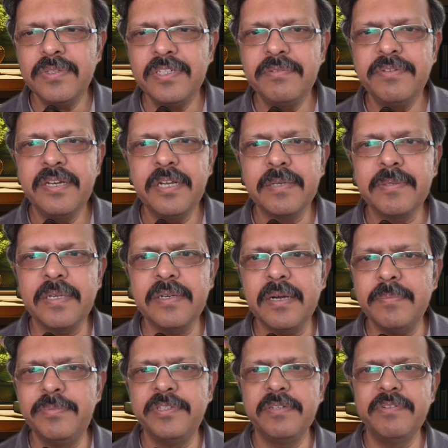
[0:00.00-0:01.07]
that we are
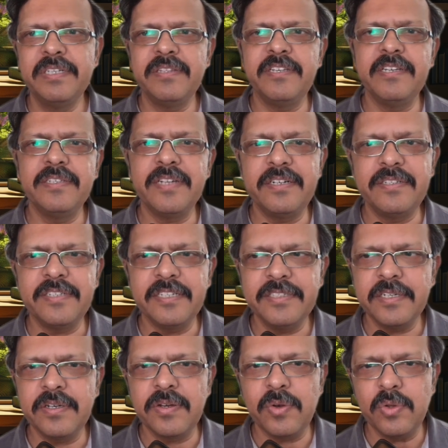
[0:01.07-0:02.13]
observing things at such
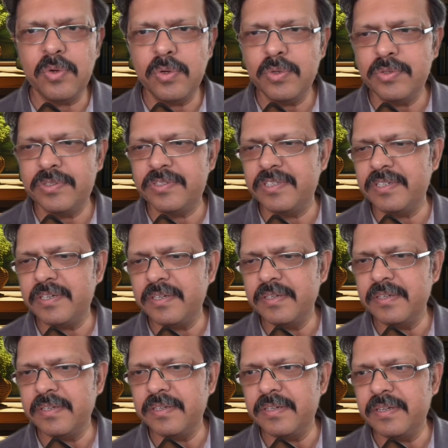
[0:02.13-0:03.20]
a close
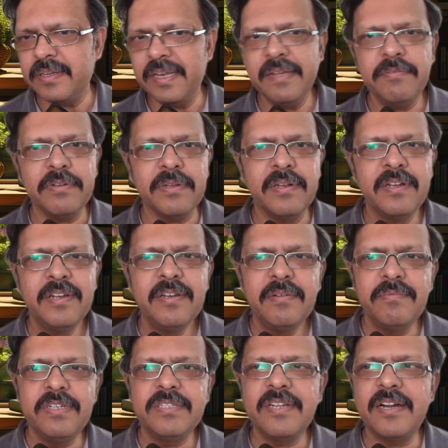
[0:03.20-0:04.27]
level,
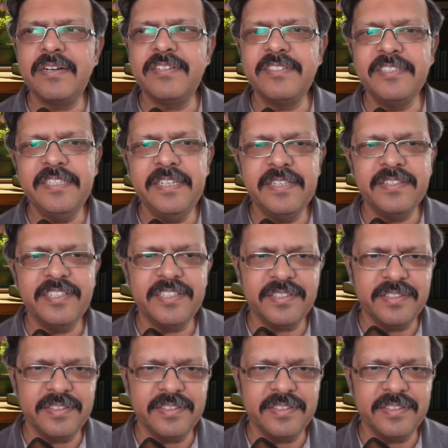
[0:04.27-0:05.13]
we start seeing these